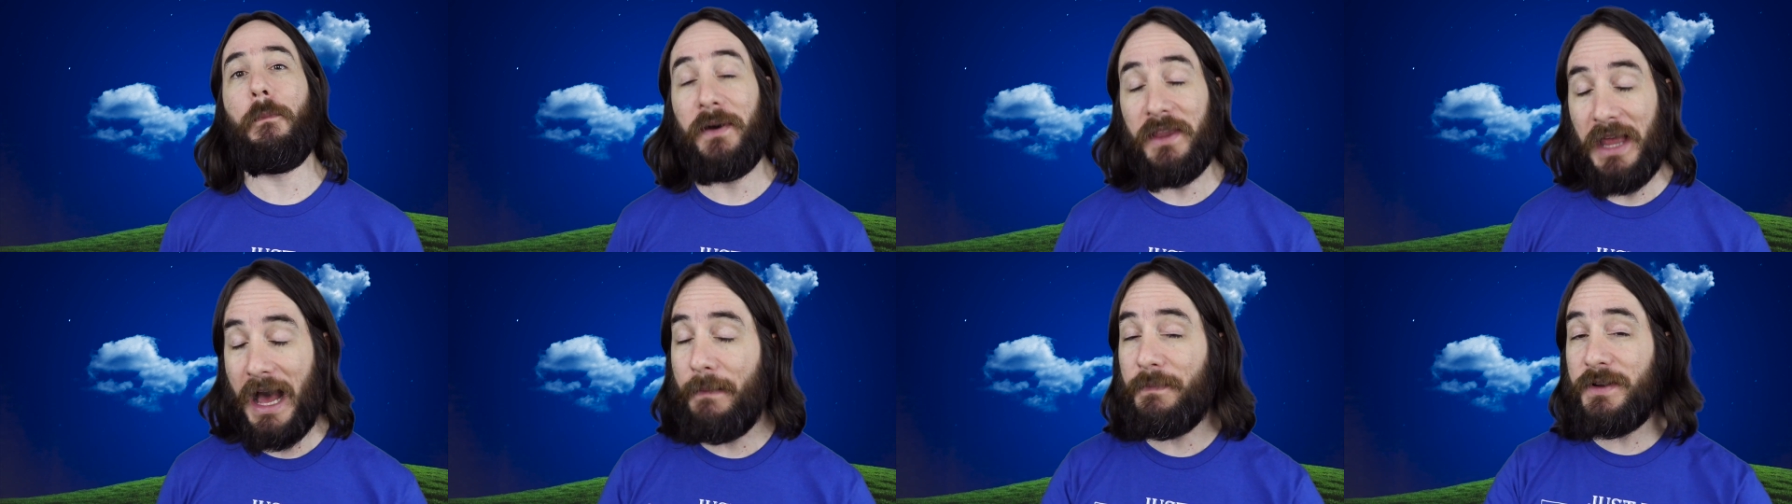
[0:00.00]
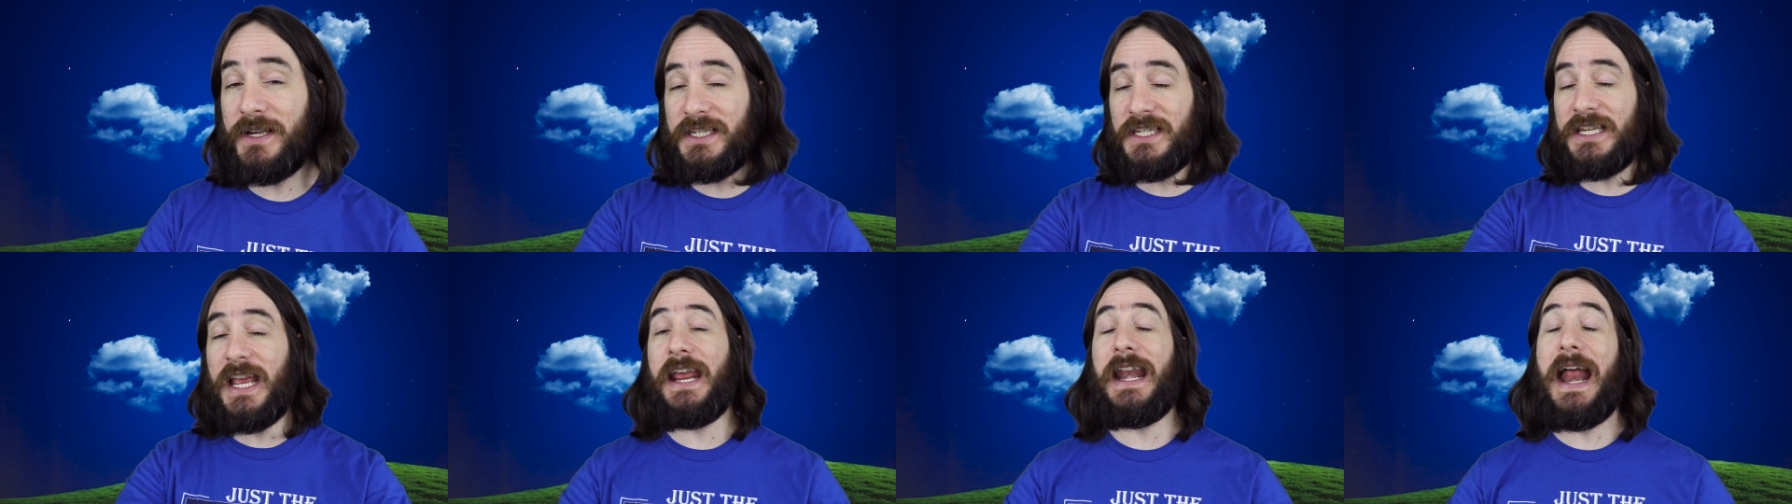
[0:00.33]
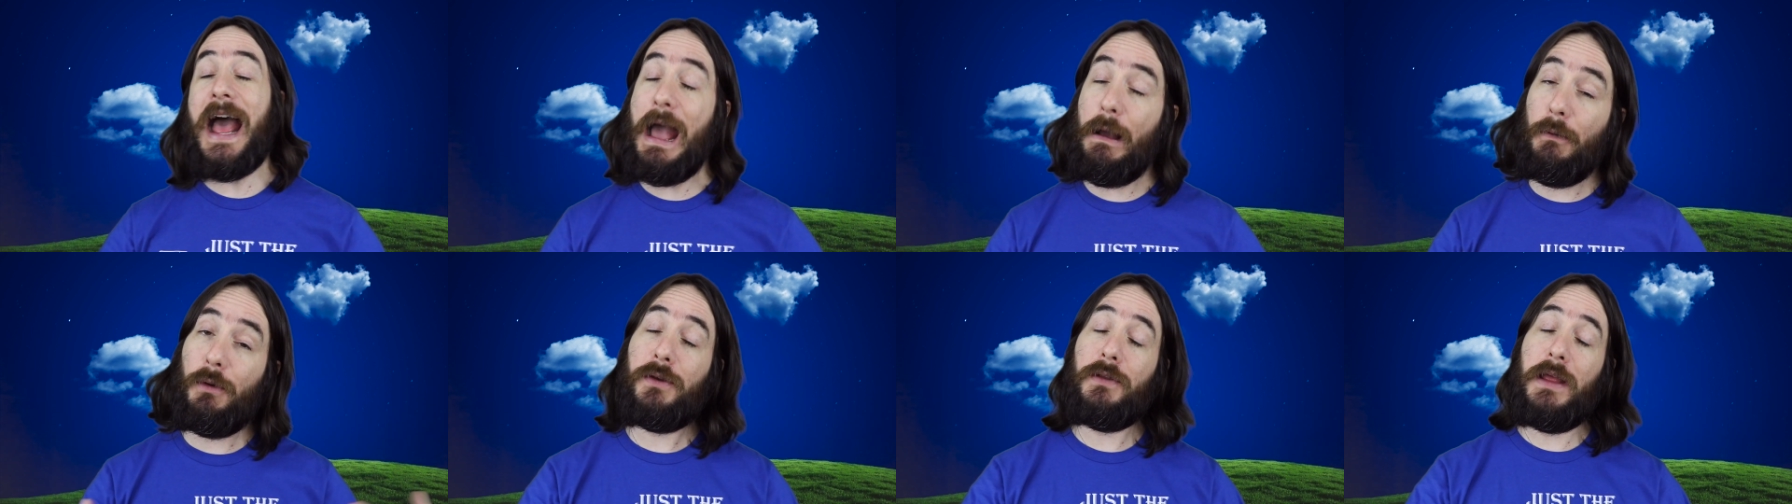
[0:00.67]
But I'm just saying
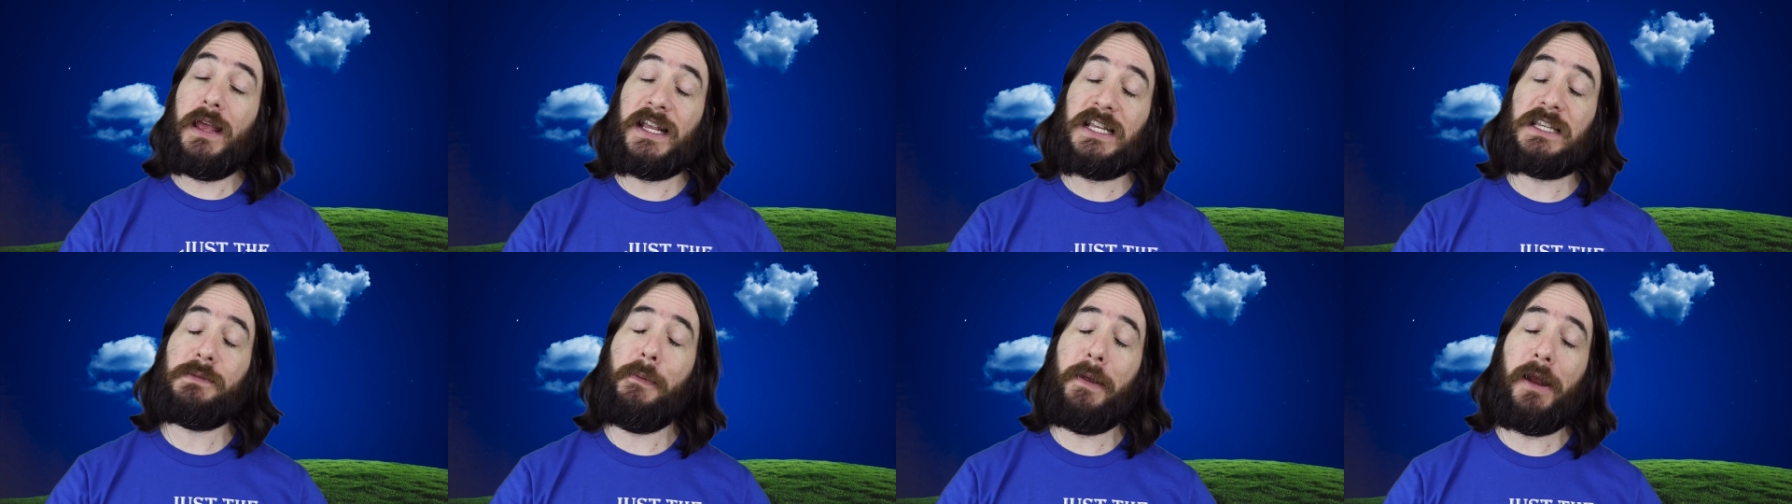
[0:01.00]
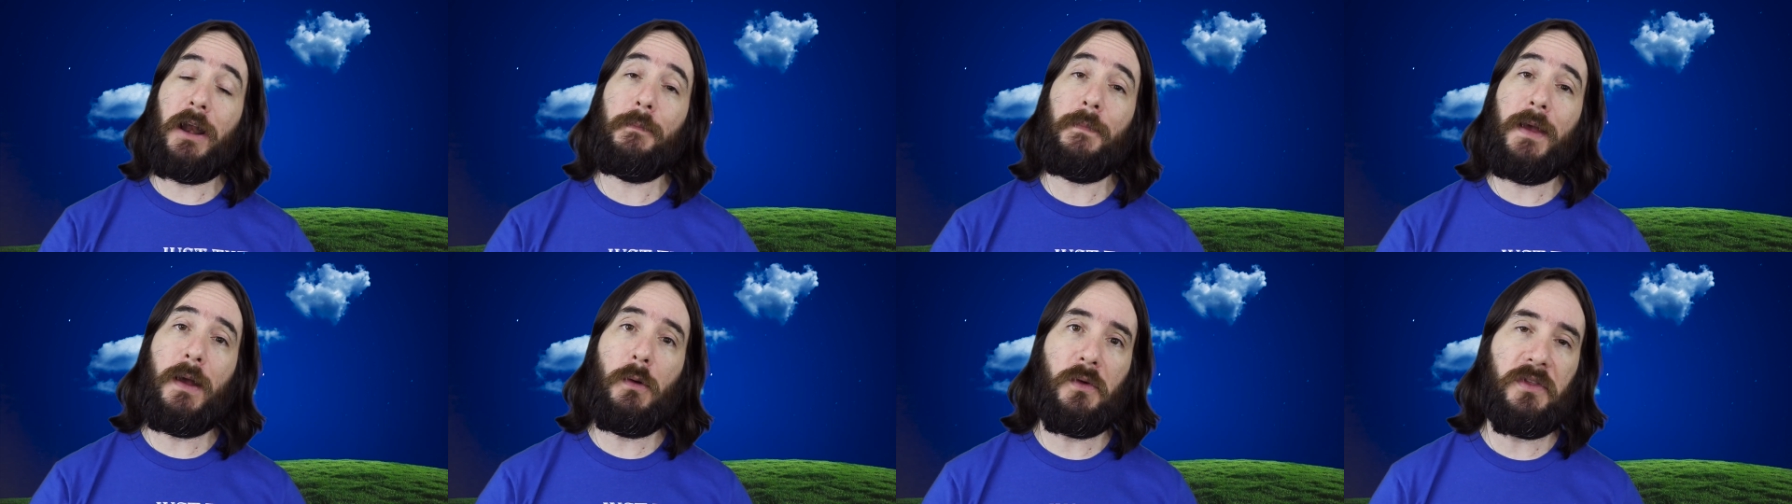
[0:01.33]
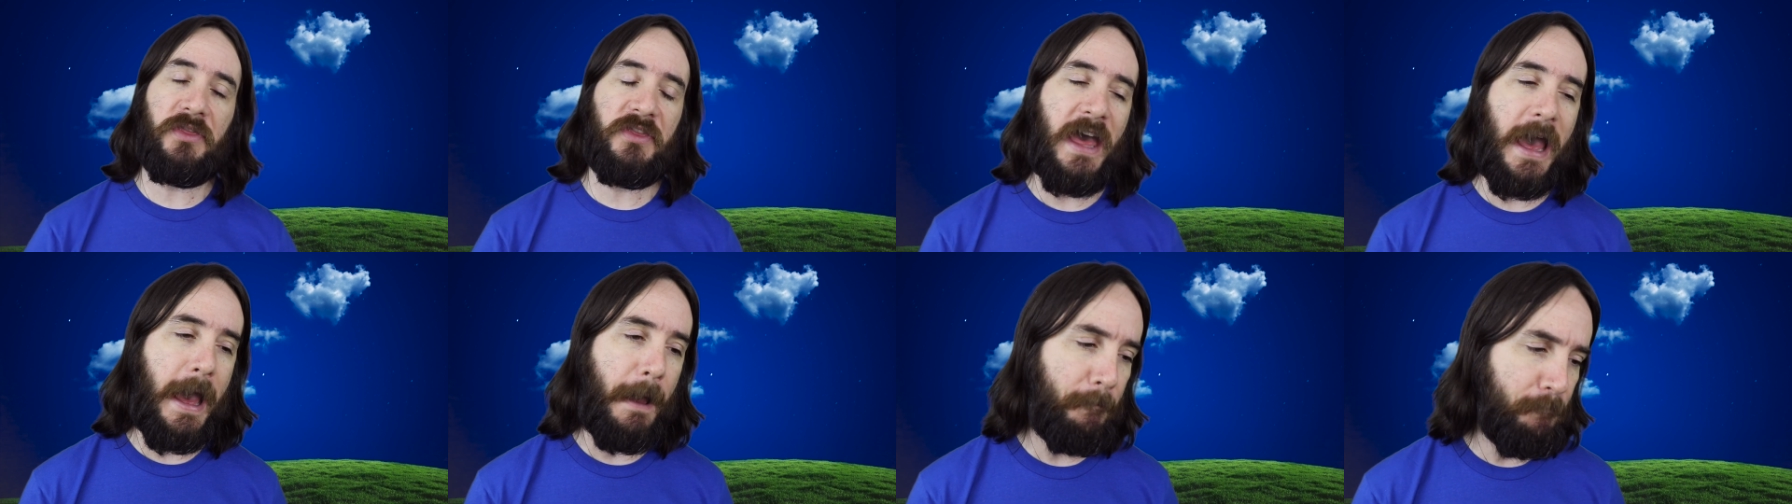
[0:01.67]
I would experiment
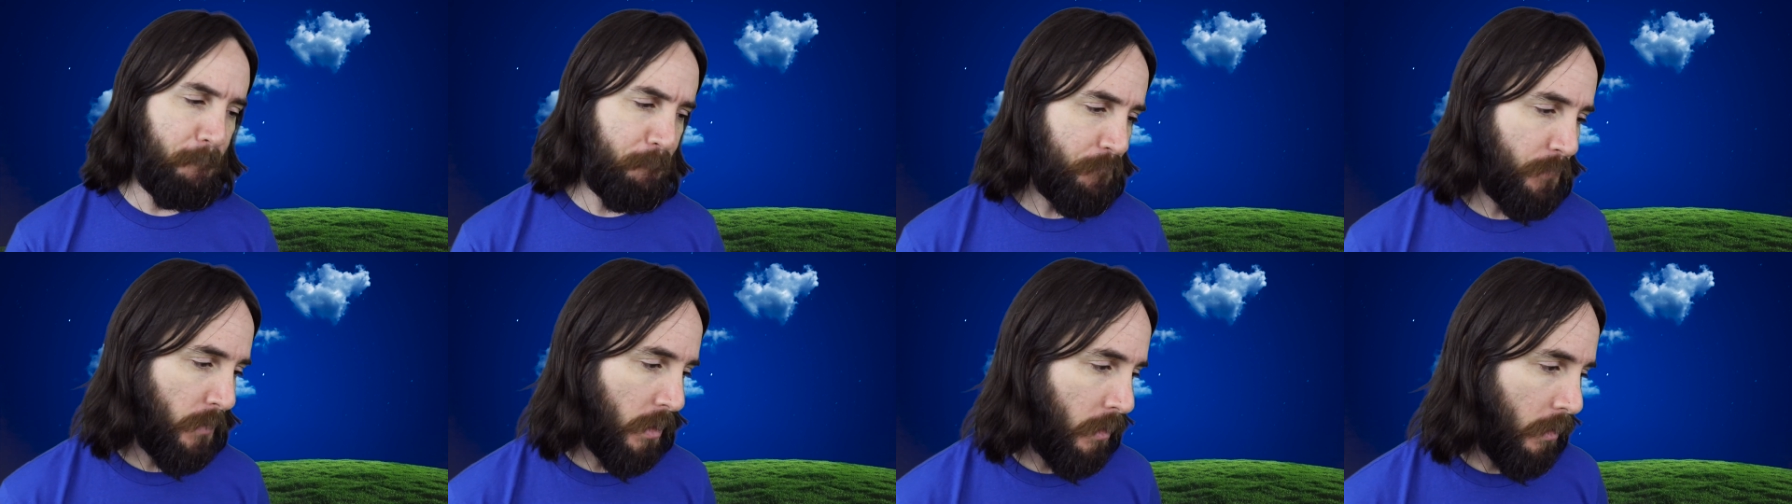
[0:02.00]
with that.